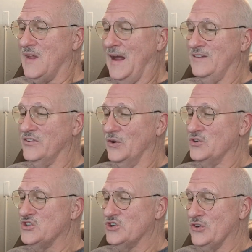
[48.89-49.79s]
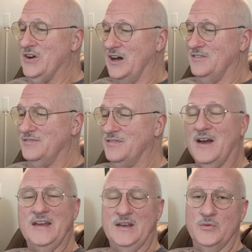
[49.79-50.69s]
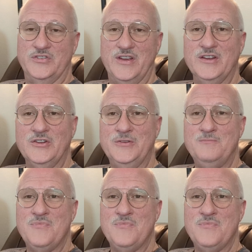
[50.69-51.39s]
And so sure enough, he was healed.